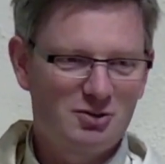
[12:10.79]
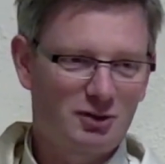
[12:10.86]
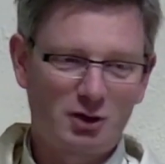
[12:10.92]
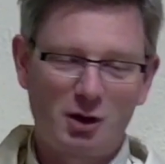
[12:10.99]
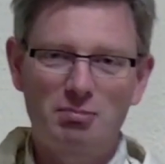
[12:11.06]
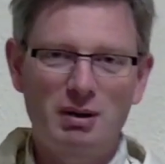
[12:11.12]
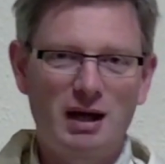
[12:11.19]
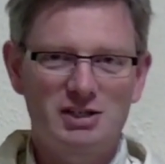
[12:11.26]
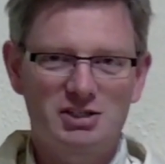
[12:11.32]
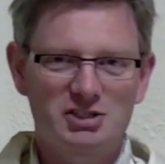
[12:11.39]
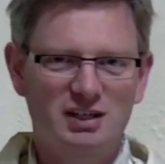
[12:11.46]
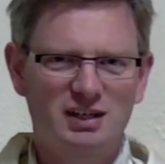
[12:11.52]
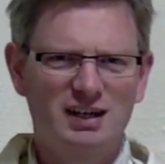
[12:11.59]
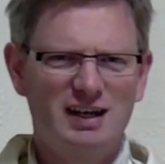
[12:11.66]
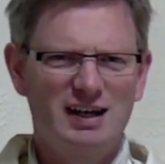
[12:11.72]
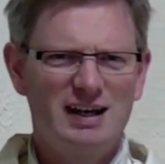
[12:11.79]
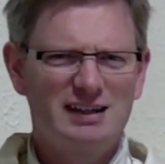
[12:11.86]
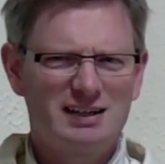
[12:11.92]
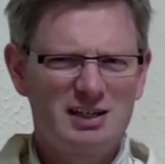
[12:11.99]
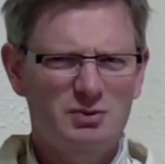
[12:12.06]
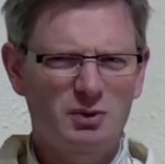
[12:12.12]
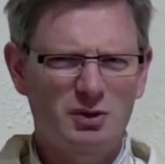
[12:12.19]
Compassion,
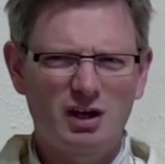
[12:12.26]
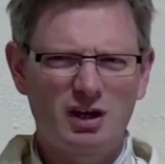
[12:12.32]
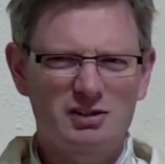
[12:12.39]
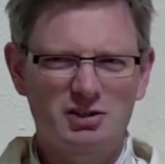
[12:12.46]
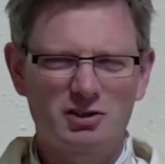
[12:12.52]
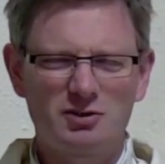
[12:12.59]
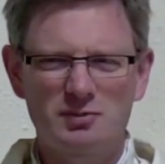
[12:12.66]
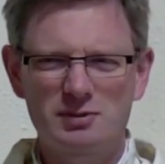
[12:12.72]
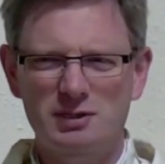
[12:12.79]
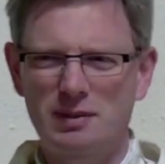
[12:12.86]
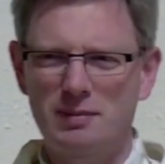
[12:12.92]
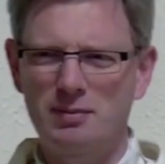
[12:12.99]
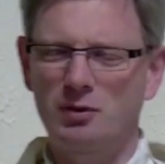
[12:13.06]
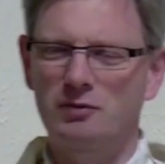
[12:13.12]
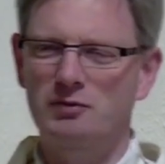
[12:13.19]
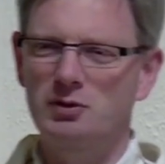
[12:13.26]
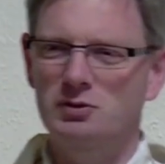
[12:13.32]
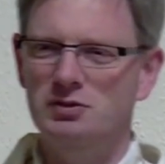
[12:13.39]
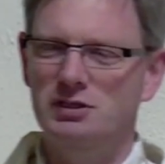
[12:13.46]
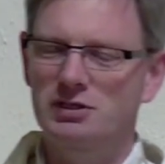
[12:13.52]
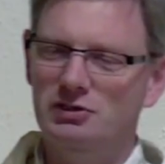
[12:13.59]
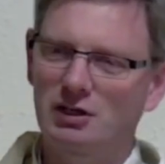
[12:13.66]
these were not terms that people would have used to
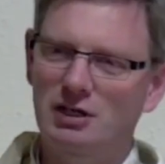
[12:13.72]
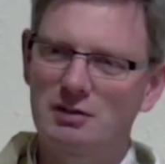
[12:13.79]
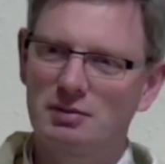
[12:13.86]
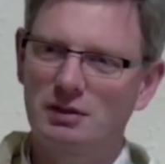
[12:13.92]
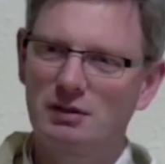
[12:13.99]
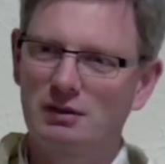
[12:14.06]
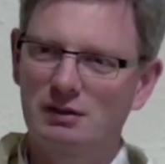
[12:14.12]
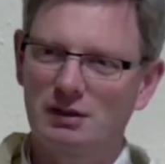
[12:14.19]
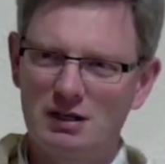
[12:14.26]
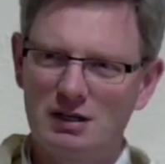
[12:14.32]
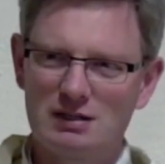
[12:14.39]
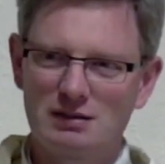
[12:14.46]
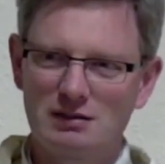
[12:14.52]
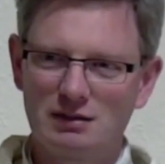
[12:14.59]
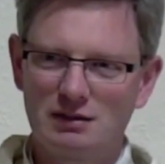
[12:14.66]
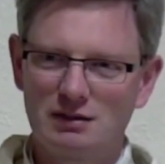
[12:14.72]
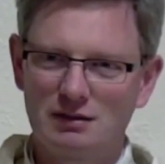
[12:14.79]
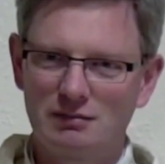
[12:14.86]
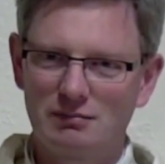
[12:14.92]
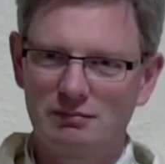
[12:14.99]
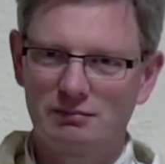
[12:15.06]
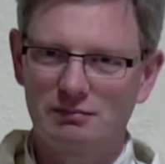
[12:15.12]
describe God.
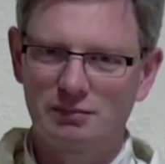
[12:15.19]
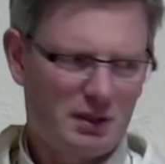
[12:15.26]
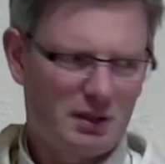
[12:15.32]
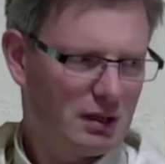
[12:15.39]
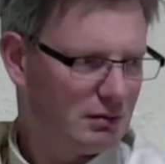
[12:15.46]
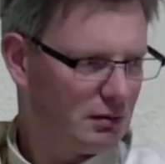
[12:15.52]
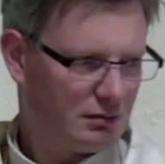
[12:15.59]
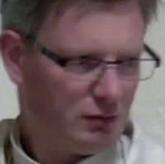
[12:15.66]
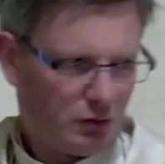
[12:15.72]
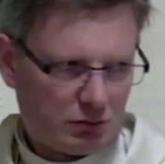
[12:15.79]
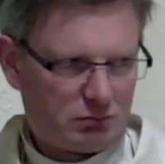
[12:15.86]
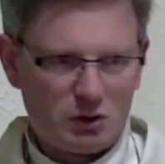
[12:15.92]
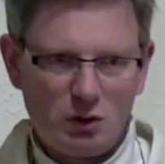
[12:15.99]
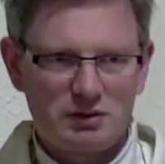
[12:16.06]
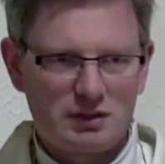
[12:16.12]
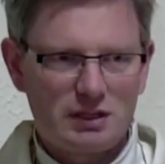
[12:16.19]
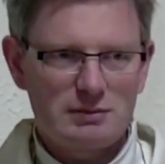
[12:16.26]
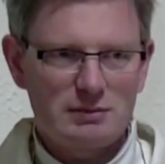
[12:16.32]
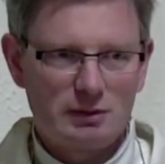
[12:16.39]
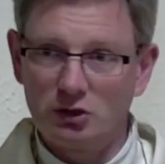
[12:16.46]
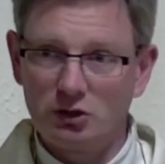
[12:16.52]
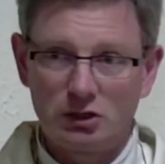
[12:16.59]
But yet, look at the Old Testament,
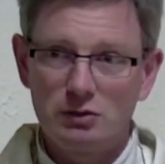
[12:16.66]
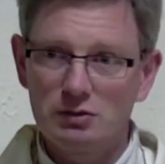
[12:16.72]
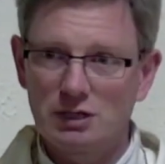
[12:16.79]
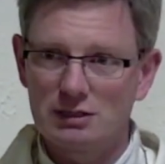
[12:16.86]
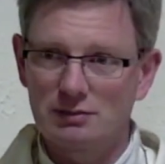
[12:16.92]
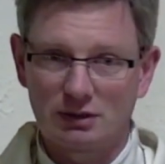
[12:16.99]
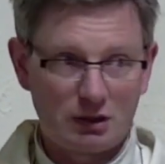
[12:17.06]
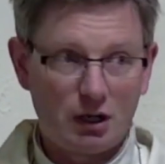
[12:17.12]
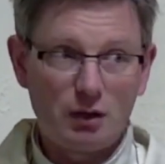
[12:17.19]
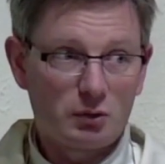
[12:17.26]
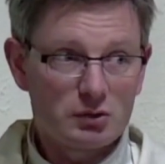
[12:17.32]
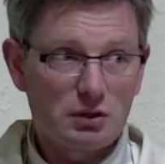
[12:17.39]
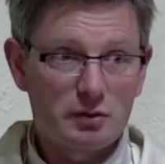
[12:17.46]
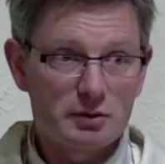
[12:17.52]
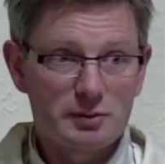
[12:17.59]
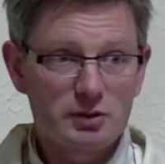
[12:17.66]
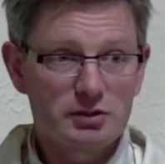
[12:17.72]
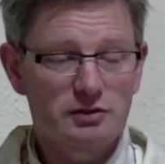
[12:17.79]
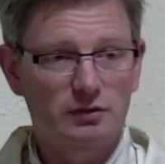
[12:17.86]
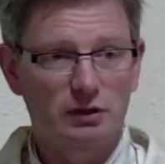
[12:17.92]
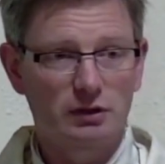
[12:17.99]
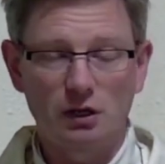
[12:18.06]
look at the New Testament. God was always
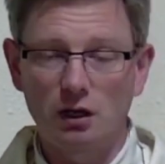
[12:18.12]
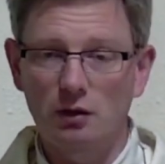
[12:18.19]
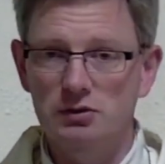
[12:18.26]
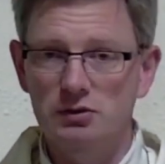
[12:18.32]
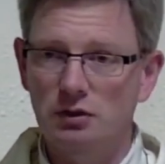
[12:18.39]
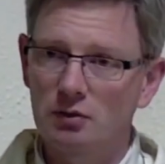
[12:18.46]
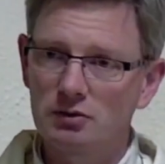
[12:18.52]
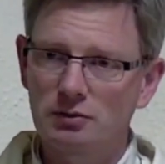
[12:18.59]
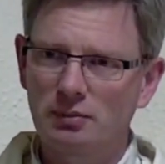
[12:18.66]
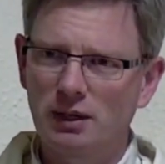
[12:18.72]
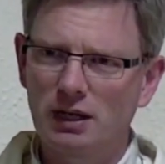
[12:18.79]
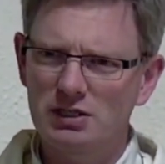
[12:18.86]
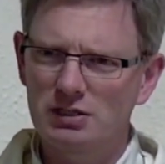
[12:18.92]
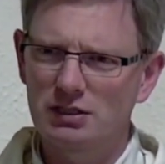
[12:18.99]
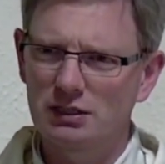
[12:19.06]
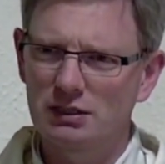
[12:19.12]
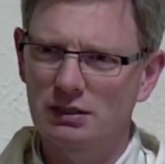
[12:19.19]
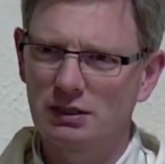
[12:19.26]
merciful. God was always compassionate.